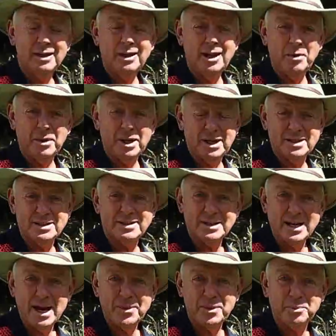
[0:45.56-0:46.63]
and we're going to
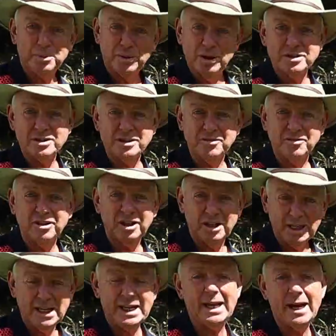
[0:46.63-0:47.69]
start the process of
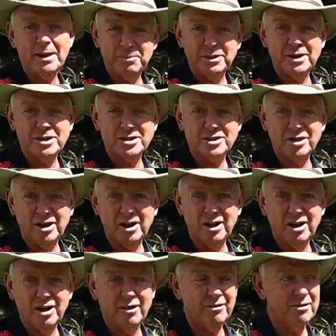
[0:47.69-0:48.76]
cleaning up this site
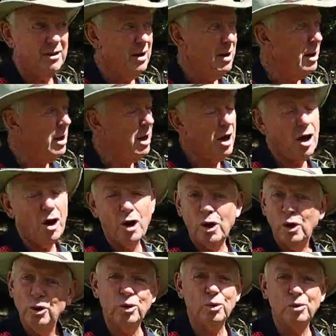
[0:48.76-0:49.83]
of a
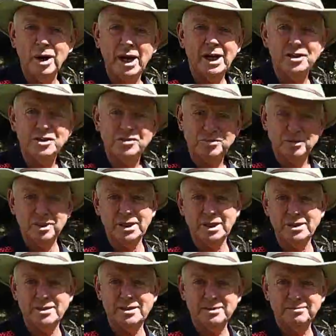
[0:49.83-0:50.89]
whole range of weeds.